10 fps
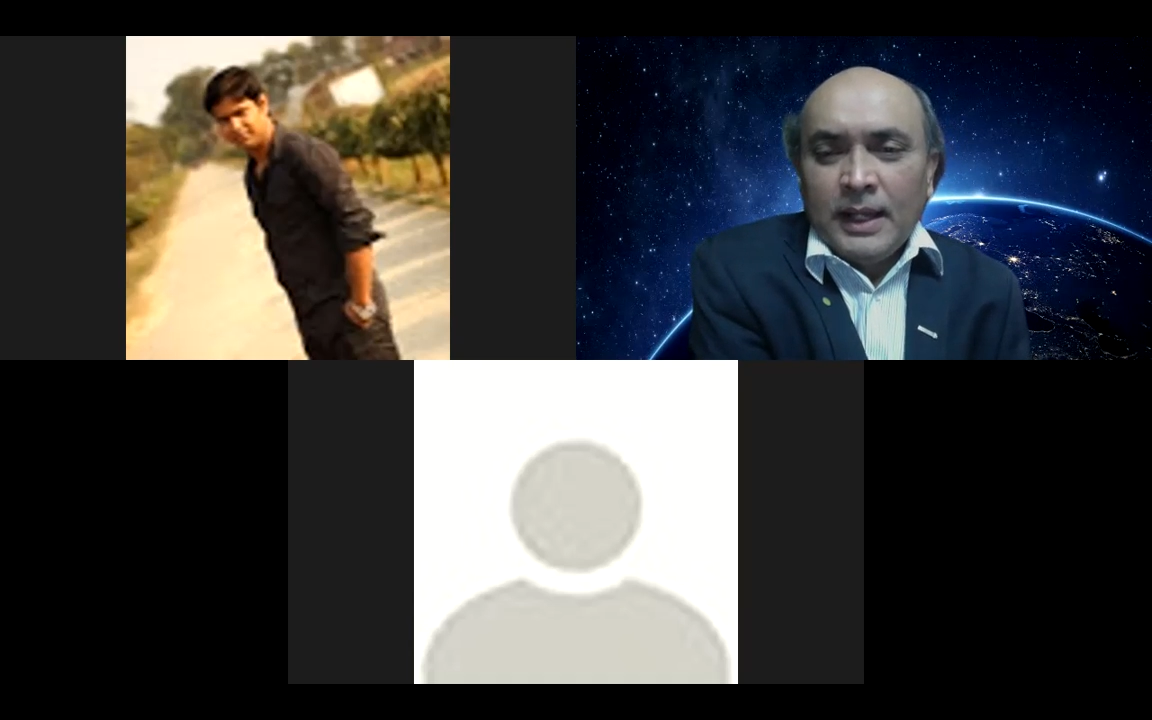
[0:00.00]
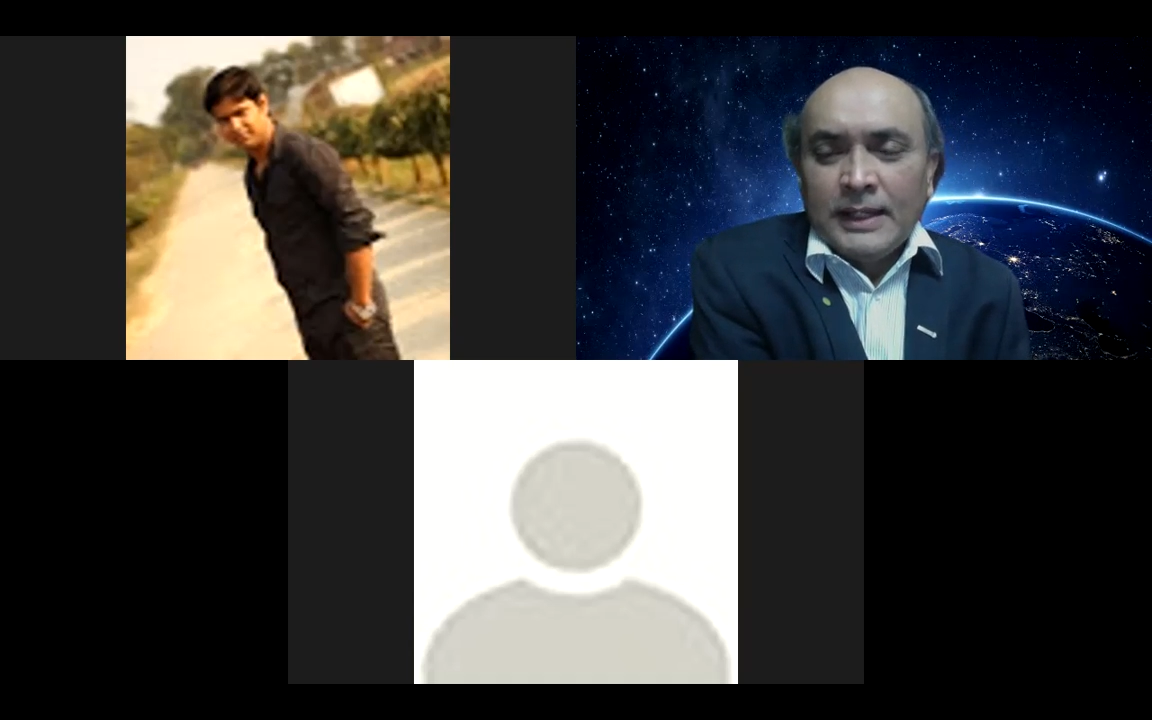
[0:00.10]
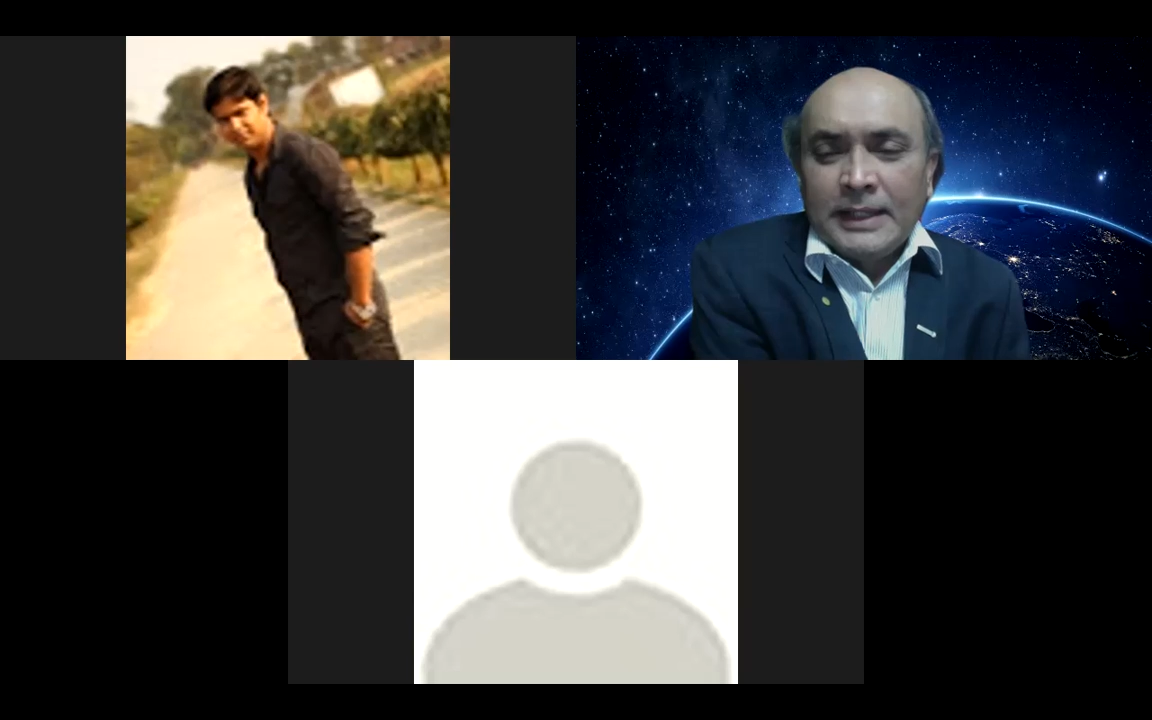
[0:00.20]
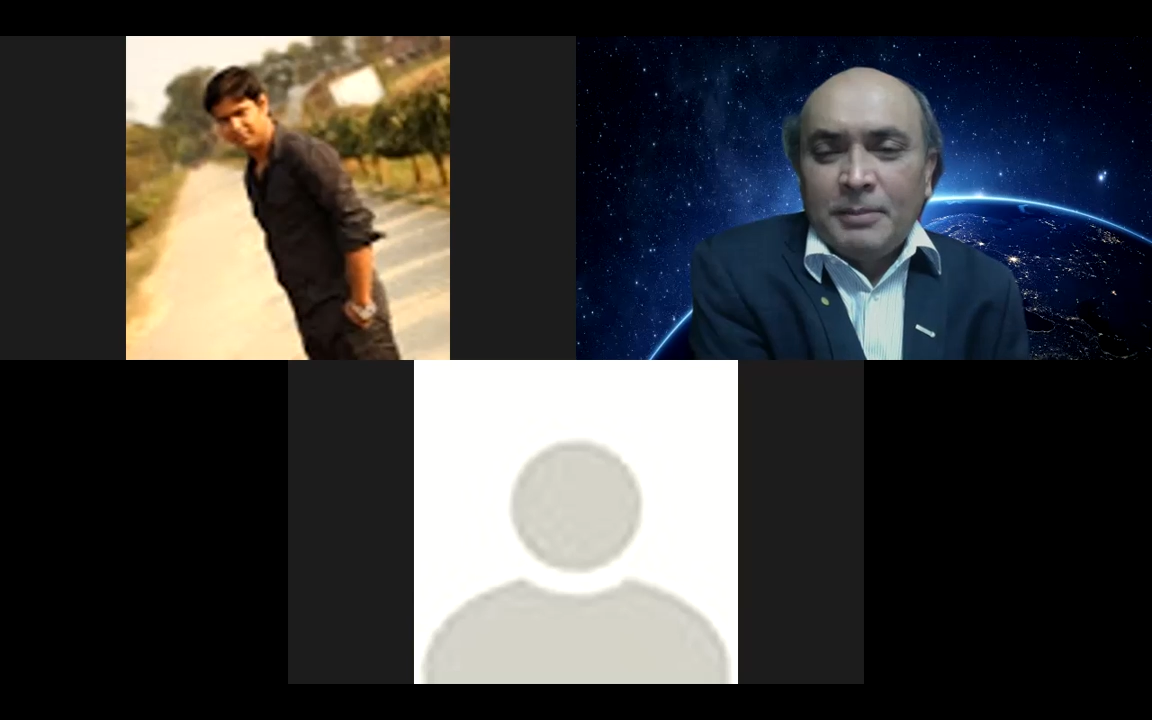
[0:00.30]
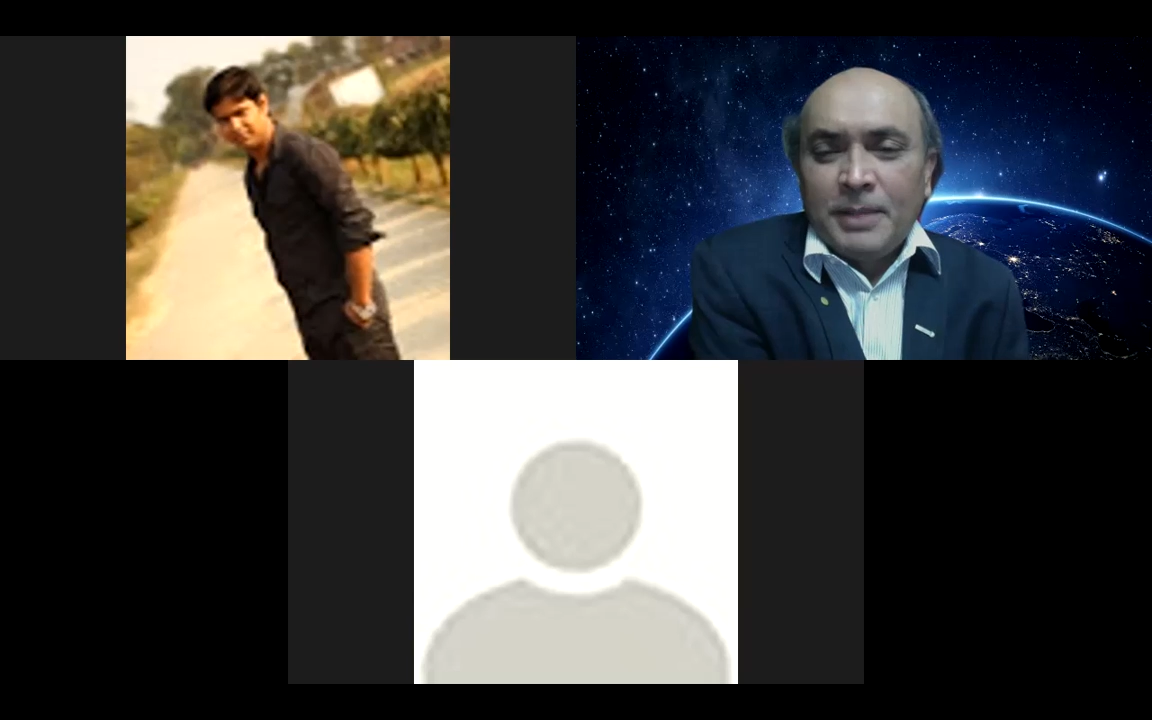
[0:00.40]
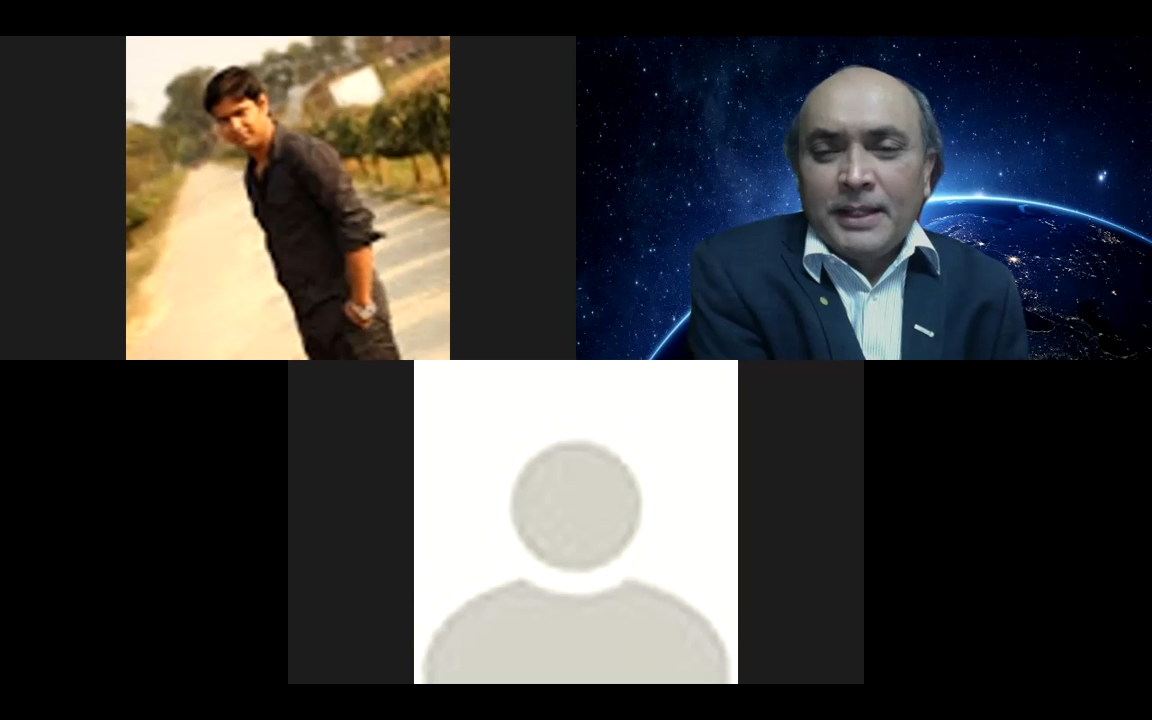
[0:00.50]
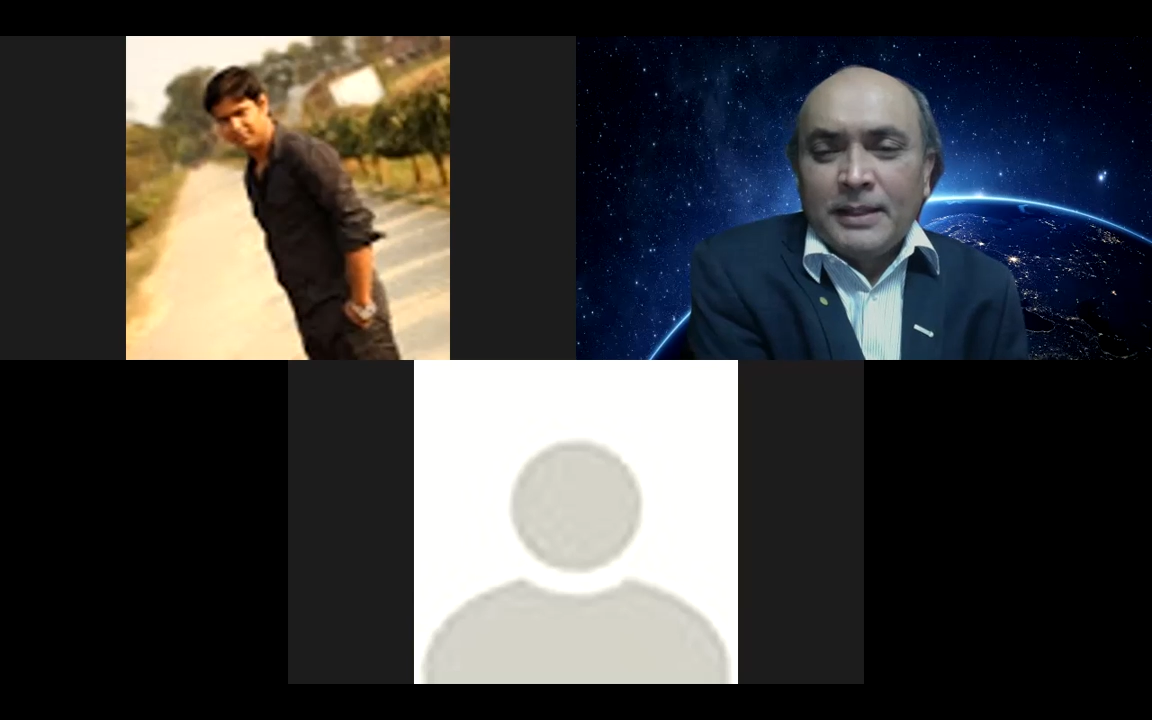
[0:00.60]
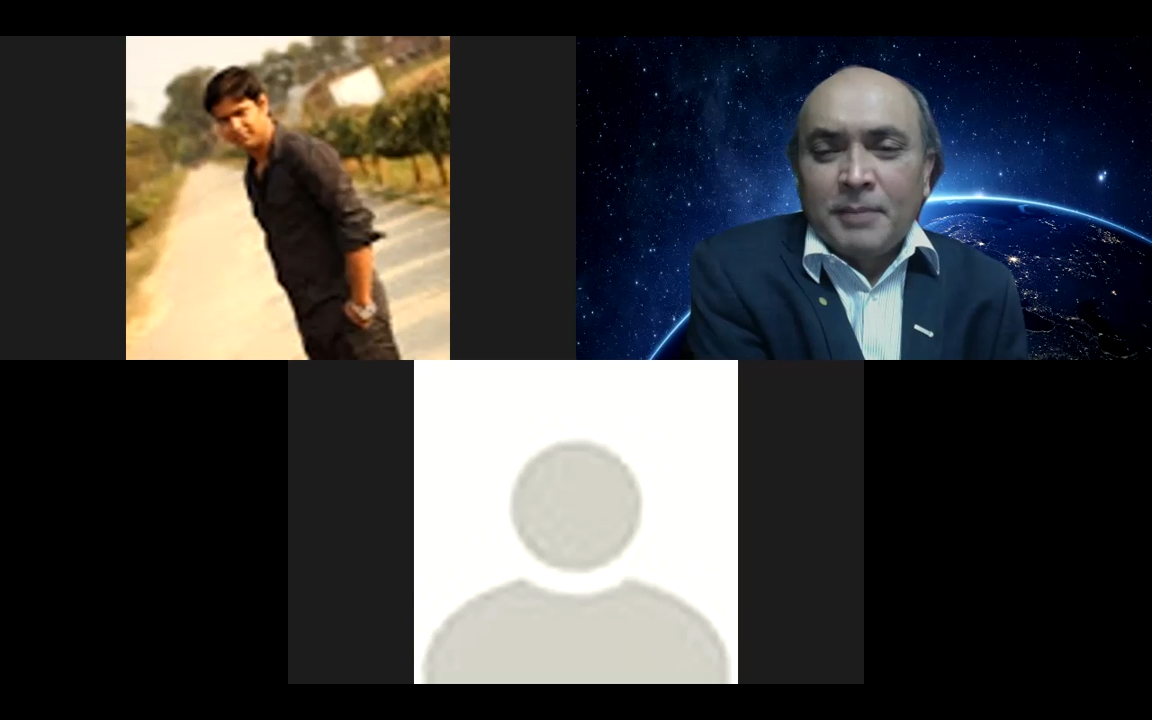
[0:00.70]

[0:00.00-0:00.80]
Even